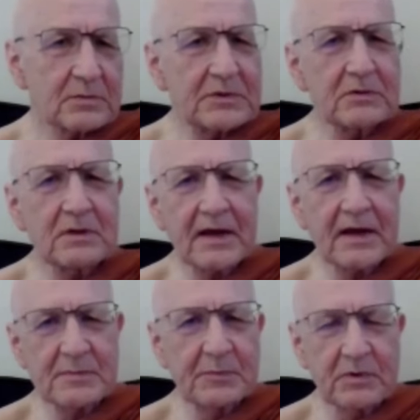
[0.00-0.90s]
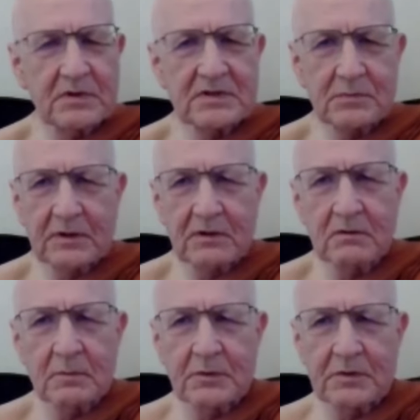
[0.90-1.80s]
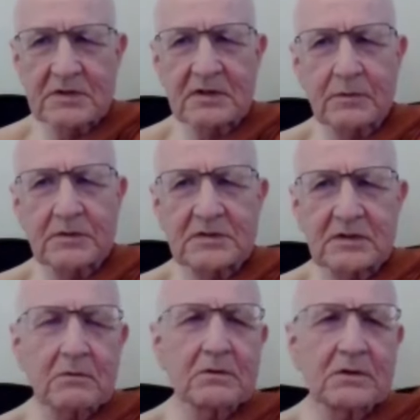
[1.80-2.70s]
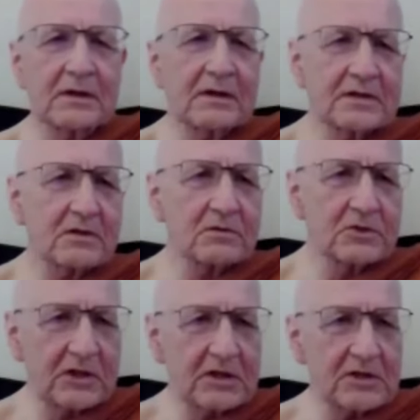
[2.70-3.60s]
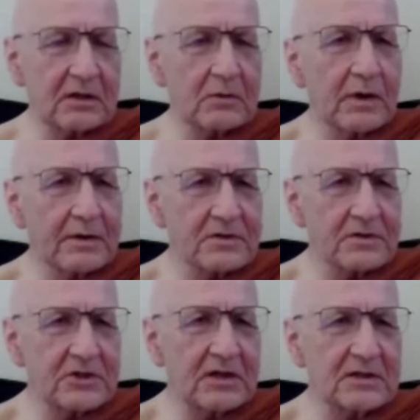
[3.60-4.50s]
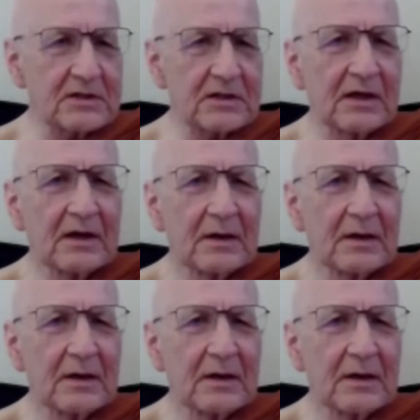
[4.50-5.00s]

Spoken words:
Because we do that as Buddhists, we do the Buddhist thing, we say, oh yeah, it's all changing, the weather's changing.